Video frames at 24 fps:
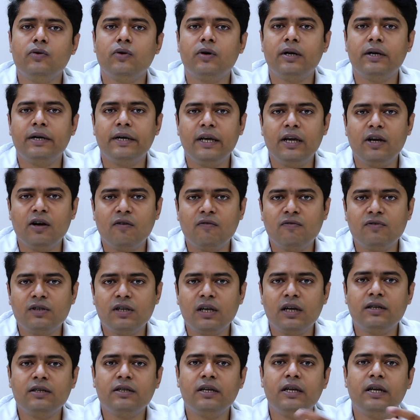your day of
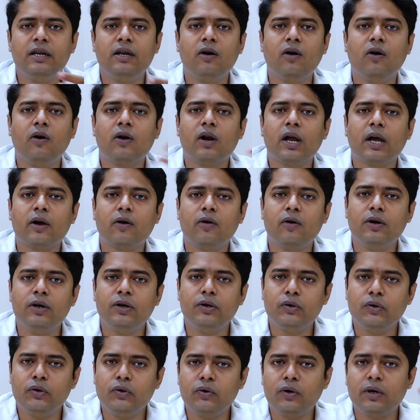surgery or
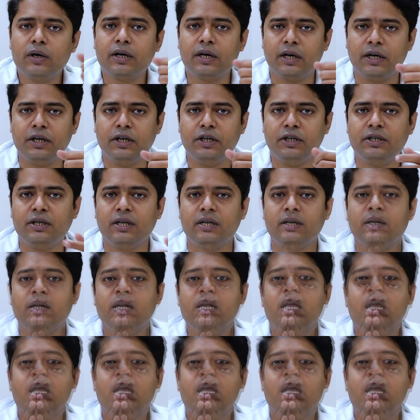according to your condition.